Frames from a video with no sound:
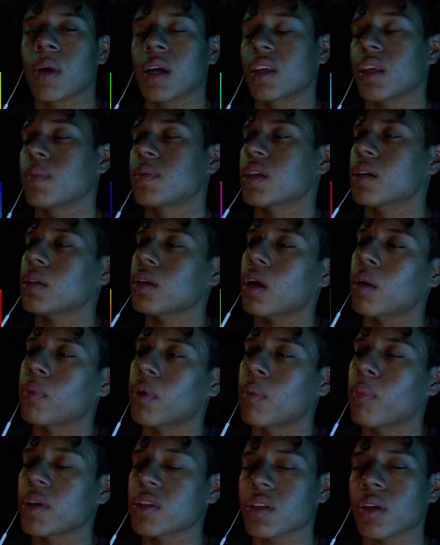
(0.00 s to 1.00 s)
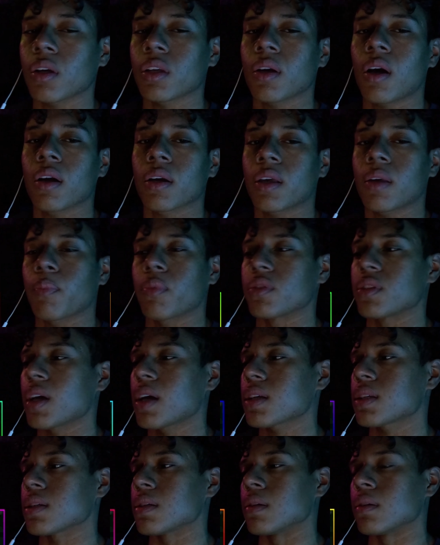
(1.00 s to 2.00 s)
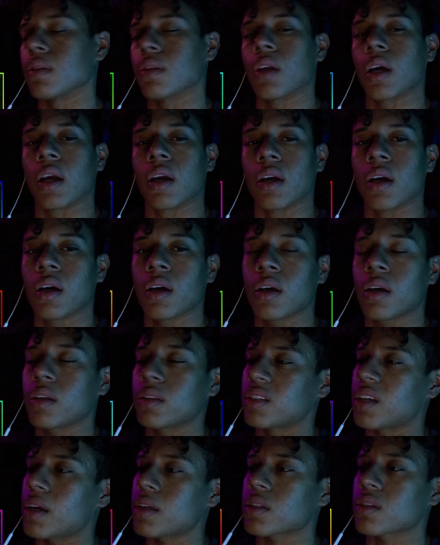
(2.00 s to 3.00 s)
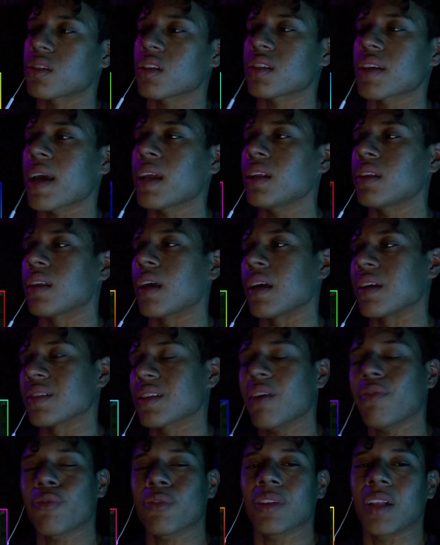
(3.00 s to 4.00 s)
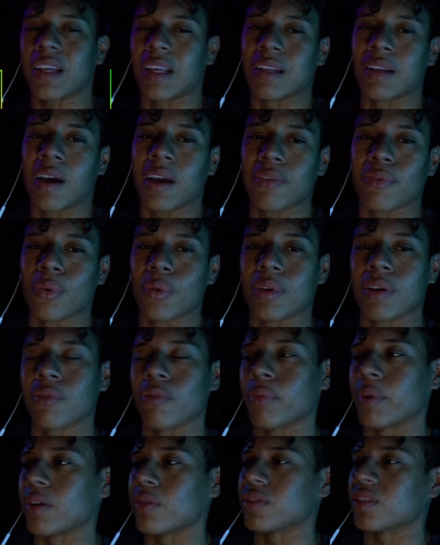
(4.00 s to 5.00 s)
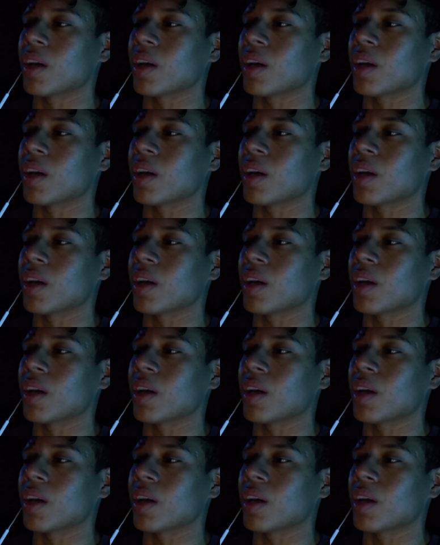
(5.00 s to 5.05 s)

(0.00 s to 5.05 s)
I keep telling y'all, bro, make sure y'all get protection, like a gun, taser, just anything, except for like a knife or whatever, bro.